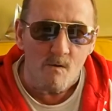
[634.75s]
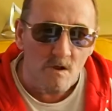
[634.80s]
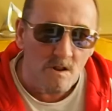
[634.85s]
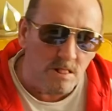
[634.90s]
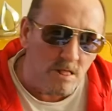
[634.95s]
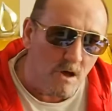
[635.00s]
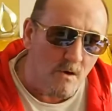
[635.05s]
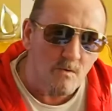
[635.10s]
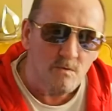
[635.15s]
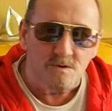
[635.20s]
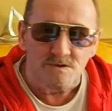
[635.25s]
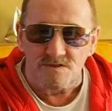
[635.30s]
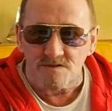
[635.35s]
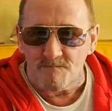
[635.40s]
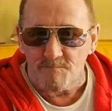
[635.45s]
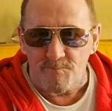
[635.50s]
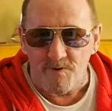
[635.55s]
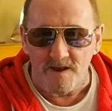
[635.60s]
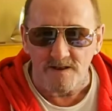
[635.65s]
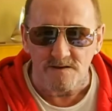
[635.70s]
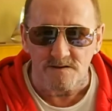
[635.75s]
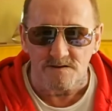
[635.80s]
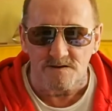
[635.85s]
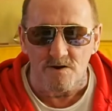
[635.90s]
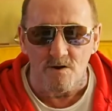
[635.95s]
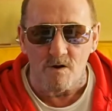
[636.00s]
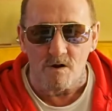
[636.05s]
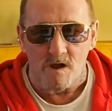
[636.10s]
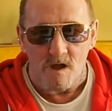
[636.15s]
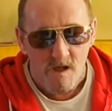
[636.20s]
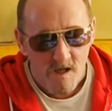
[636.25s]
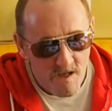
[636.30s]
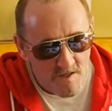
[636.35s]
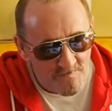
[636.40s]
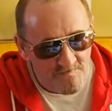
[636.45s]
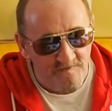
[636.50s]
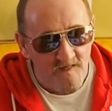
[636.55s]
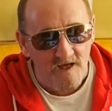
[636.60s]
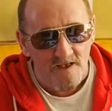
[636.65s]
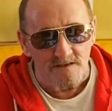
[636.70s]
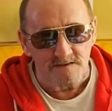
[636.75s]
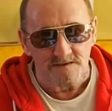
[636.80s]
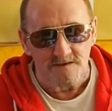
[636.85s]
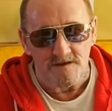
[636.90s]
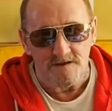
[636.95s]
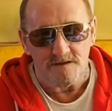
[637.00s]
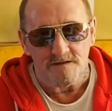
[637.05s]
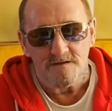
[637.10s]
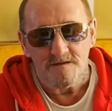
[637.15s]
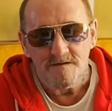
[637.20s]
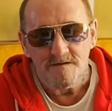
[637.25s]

close the penstock. That's it.